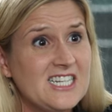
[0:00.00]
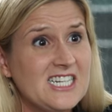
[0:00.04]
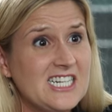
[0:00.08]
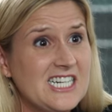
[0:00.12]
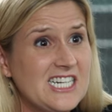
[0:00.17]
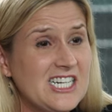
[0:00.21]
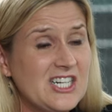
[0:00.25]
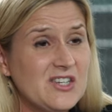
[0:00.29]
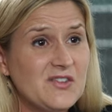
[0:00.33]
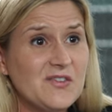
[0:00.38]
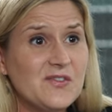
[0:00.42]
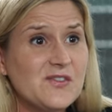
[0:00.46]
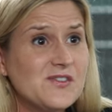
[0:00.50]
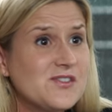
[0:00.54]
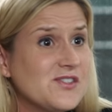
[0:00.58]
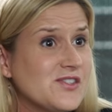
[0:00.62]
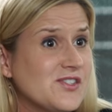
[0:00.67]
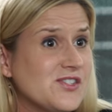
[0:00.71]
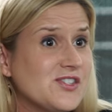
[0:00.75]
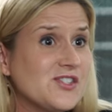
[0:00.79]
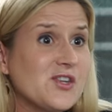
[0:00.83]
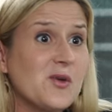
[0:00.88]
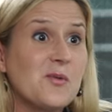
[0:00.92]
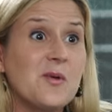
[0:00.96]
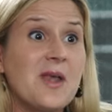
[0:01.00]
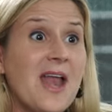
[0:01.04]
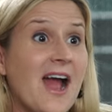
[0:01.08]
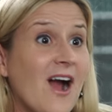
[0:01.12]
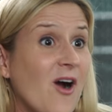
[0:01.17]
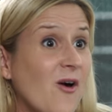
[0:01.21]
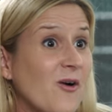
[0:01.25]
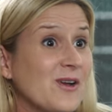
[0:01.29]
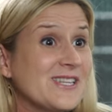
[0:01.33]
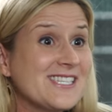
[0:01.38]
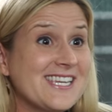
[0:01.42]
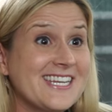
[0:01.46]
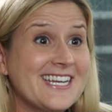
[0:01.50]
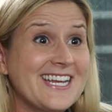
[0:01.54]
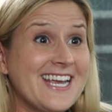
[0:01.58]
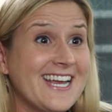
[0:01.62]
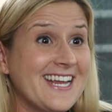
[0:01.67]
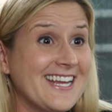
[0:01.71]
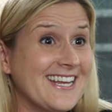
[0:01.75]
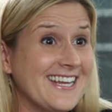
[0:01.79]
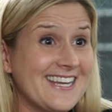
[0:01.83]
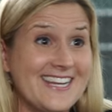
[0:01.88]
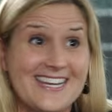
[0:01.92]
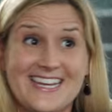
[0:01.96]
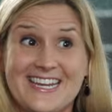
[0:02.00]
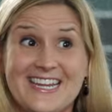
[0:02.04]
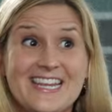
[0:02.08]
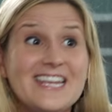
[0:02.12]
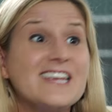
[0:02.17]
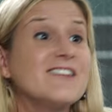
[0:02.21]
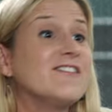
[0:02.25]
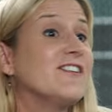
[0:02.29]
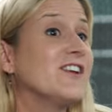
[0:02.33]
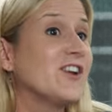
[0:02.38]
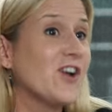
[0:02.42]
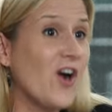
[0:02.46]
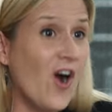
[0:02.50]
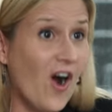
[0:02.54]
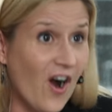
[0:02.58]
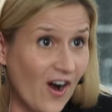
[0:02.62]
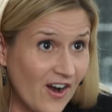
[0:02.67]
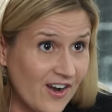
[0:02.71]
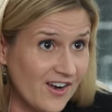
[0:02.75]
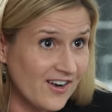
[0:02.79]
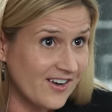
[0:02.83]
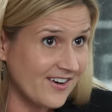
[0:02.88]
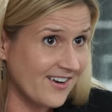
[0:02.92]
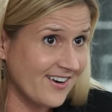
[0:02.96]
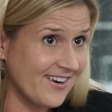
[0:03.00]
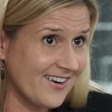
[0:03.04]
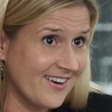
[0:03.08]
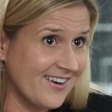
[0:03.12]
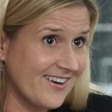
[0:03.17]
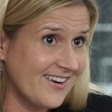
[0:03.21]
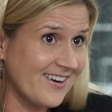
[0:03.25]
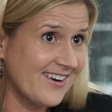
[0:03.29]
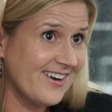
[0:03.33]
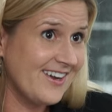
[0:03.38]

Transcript: Uh, so now it's going to get even harder.